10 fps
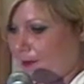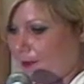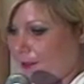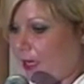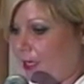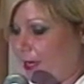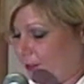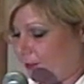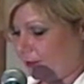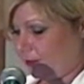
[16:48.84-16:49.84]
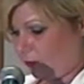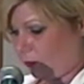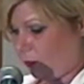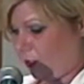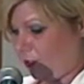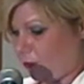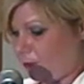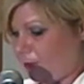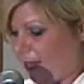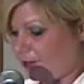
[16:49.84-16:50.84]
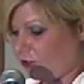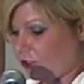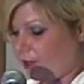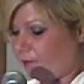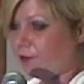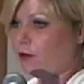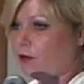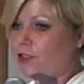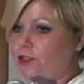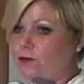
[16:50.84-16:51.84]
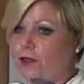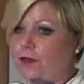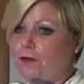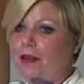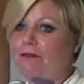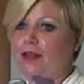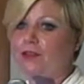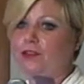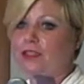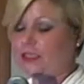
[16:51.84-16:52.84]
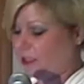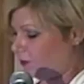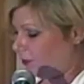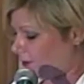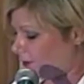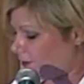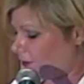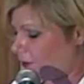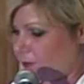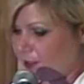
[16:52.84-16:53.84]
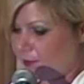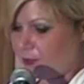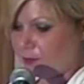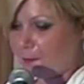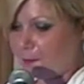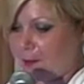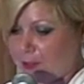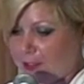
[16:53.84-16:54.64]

Analysis, we do passenger comfort, which is one of the main factors ET3 is concerned with. We don't want people getting